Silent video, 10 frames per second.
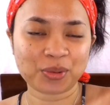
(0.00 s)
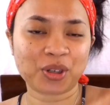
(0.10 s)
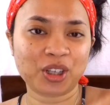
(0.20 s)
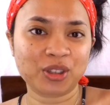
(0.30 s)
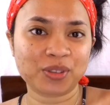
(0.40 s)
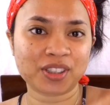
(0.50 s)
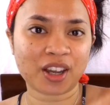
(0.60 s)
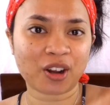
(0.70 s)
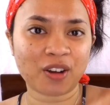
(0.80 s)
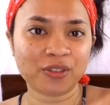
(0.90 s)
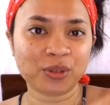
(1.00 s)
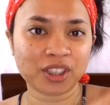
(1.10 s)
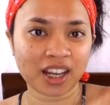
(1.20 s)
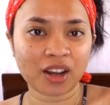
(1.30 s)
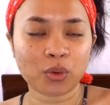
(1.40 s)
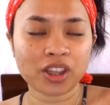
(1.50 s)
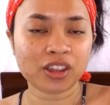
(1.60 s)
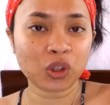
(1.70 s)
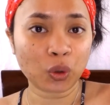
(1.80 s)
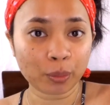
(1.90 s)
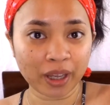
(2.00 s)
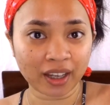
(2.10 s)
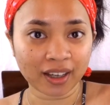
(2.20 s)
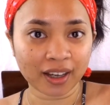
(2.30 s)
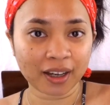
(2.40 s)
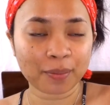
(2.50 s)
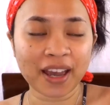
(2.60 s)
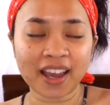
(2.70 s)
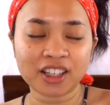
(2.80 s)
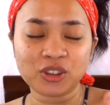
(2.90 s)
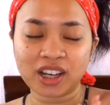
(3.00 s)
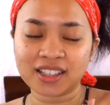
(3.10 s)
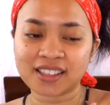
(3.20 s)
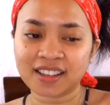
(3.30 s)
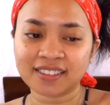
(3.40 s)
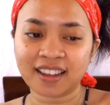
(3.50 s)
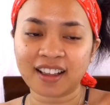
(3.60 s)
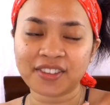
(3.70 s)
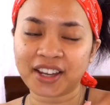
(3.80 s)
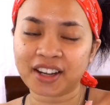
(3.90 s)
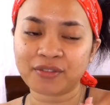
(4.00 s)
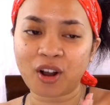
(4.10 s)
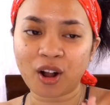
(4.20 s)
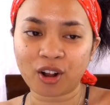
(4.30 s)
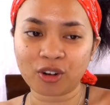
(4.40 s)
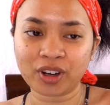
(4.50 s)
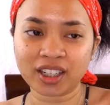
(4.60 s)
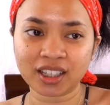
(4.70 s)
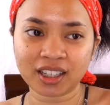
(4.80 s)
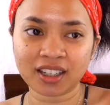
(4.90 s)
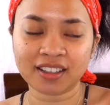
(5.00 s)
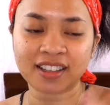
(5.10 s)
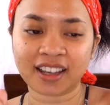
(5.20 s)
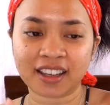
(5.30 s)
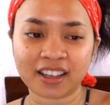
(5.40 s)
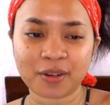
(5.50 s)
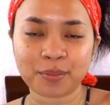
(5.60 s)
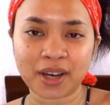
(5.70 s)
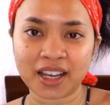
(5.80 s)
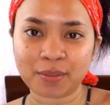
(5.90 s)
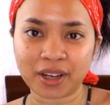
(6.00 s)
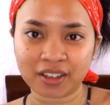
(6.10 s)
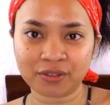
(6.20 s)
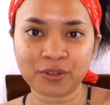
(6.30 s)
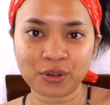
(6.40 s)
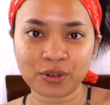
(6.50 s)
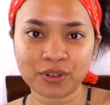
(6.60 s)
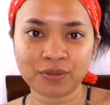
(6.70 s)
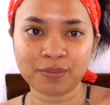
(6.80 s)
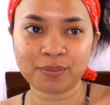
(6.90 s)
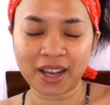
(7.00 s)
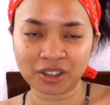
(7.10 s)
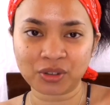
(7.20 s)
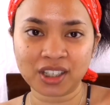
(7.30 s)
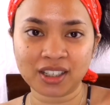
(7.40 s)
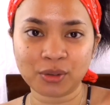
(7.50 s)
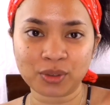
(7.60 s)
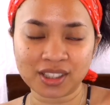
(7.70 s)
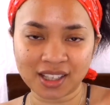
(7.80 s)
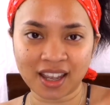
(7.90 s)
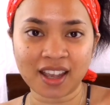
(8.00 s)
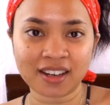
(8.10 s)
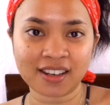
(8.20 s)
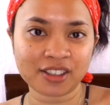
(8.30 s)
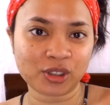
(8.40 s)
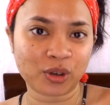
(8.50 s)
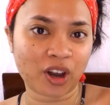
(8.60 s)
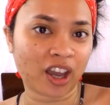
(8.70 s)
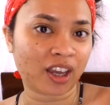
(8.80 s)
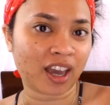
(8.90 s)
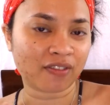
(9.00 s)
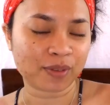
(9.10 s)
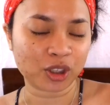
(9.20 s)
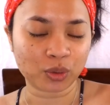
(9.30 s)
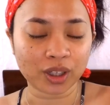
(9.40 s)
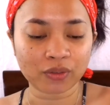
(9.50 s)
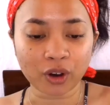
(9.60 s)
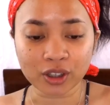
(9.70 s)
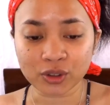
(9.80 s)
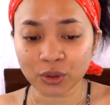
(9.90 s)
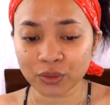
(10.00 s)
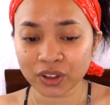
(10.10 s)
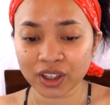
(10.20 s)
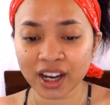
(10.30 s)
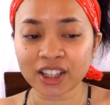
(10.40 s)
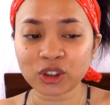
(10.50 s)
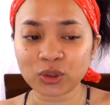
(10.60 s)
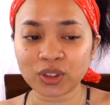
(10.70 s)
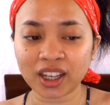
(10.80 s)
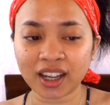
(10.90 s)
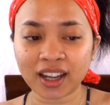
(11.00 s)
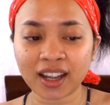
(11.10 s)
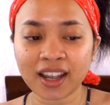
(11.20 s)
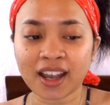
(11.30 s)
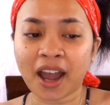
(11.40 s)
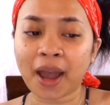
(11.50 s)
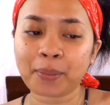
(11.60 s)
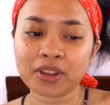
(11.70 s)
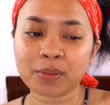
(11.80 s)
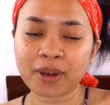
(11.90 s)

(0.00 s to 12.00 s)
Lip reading: we're going to start off today with no makeup, and you guys can tell that I've already, my microphone battery was dead, so I have been doing voiceover, and today I put the